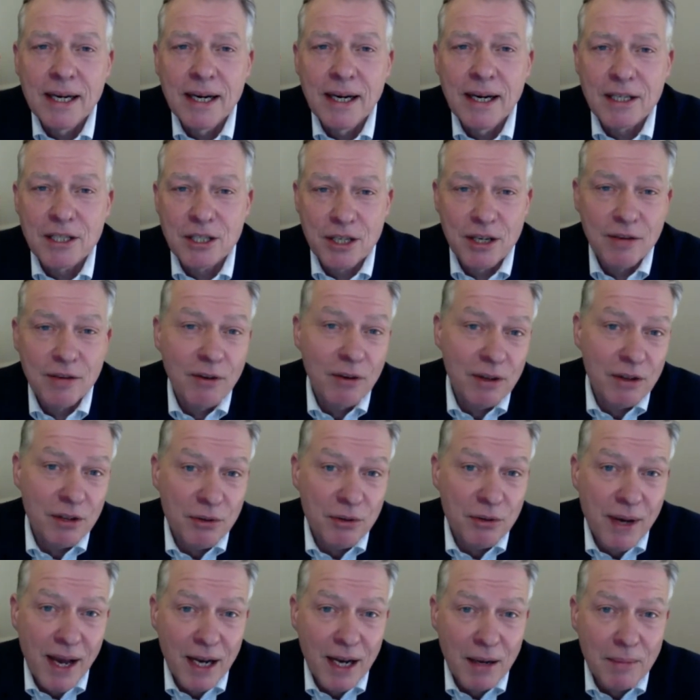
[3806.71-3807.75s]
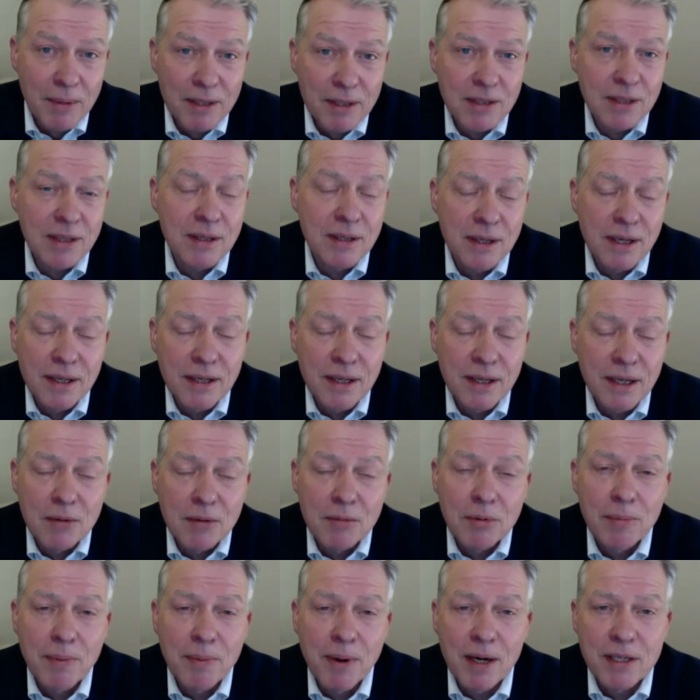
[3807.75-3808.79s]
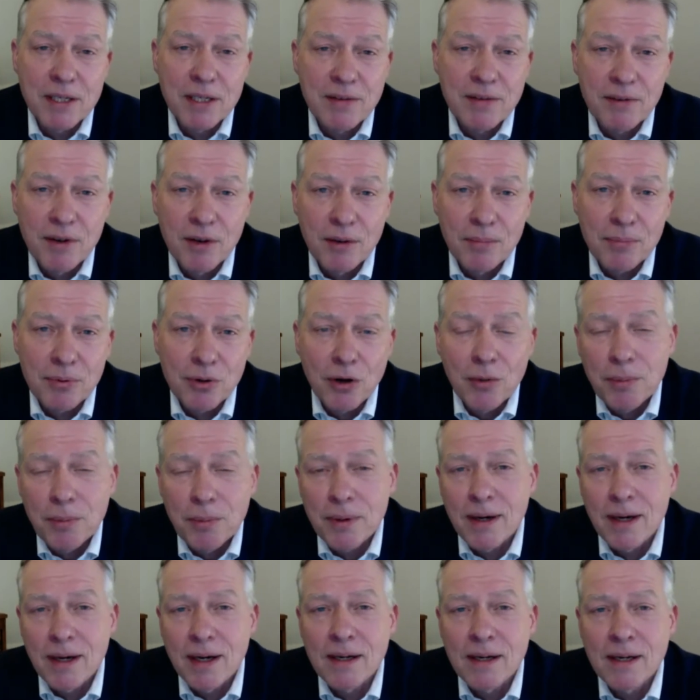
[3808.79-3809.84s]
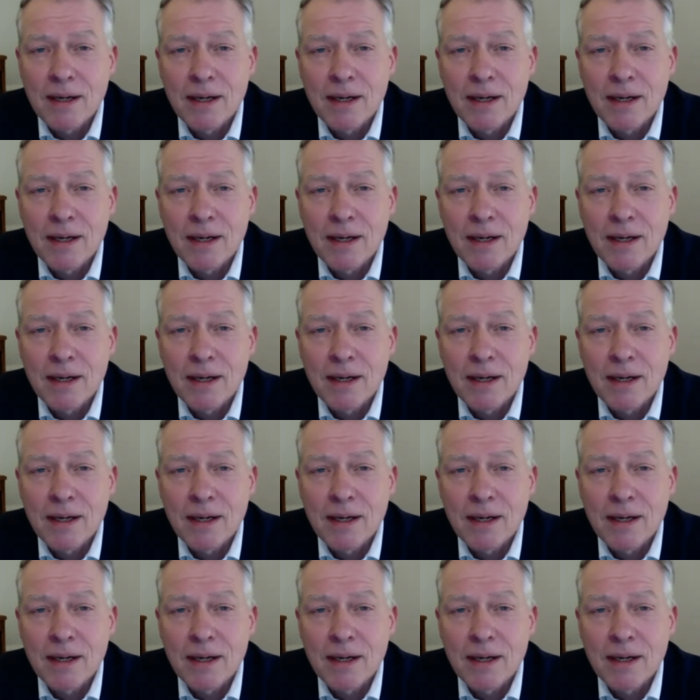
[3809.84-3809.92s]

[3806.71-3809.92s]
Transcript: So you've got the three elements in the Liberal Party. You've got proper